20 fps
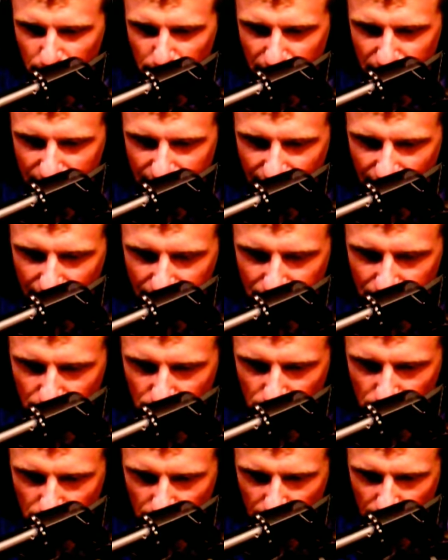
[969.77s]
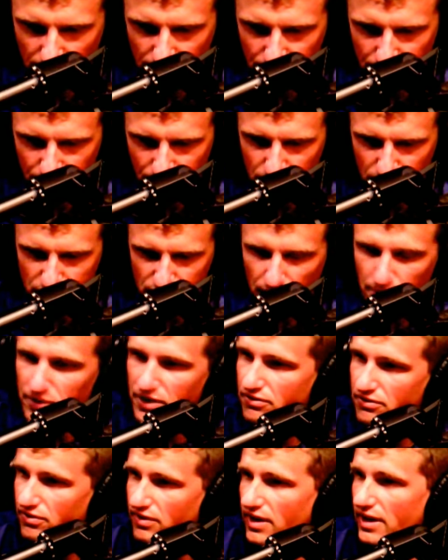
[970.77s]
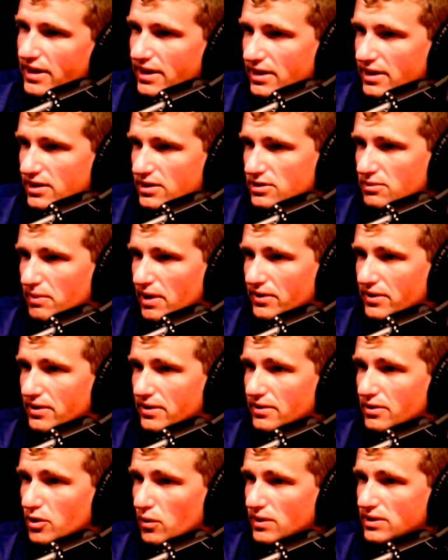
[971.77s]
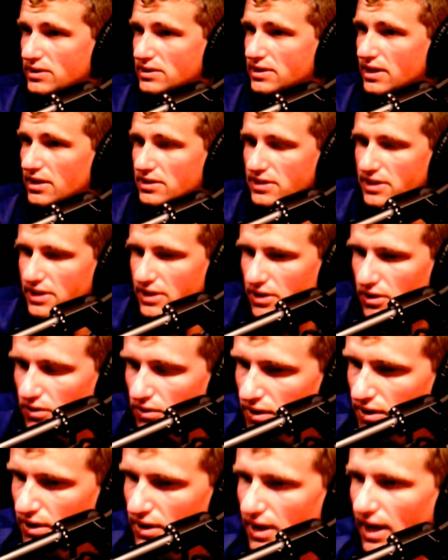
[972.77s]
But yeah, you know, something funny is about Quentin Tarantino.